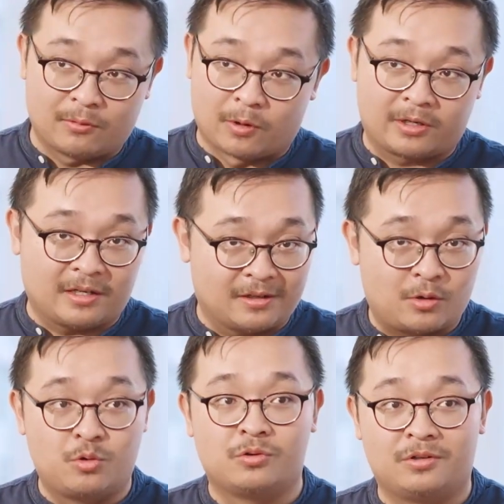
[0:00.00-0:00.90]
to work in a
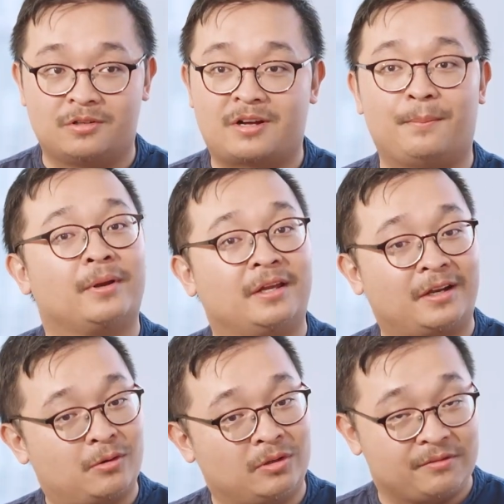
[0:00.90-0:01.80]
cool
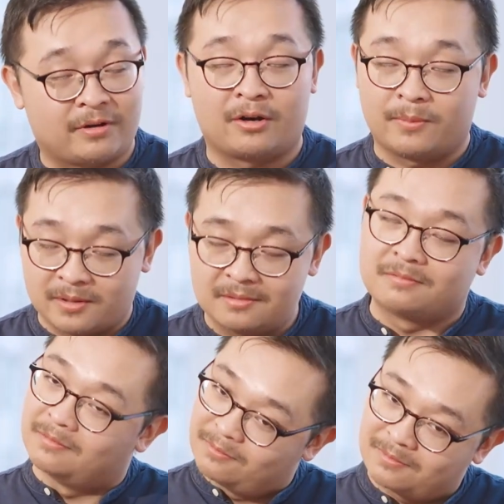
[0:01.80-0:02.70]
company, cool environment,
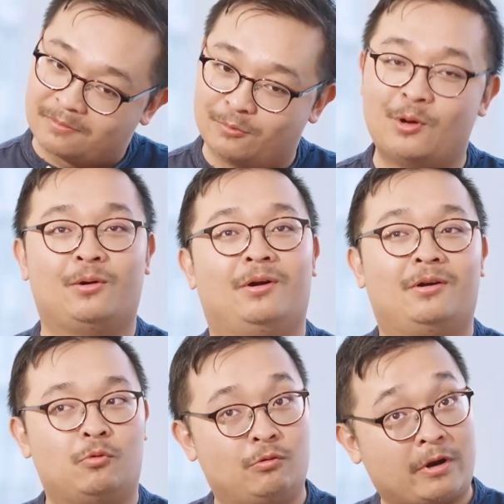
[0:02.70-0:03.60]

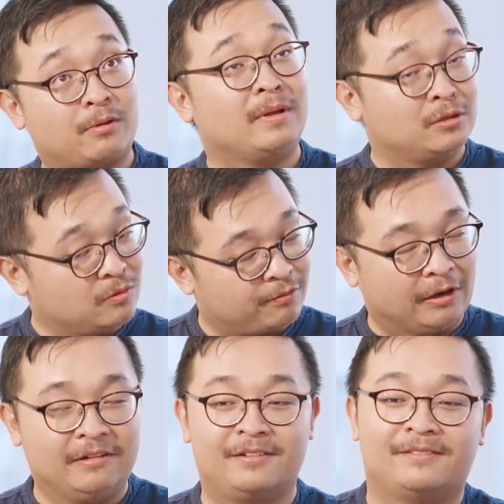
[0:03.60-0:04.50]
would recommend to a
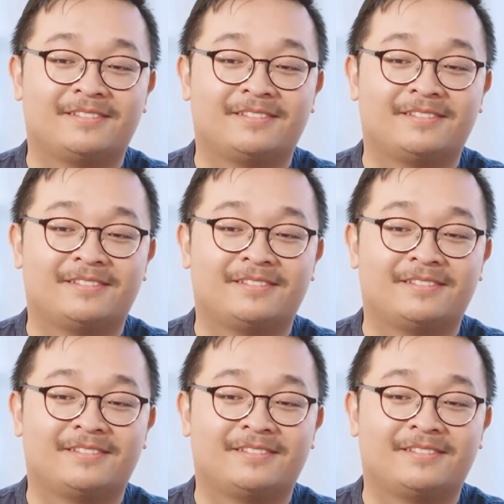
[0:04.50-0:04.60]
friend.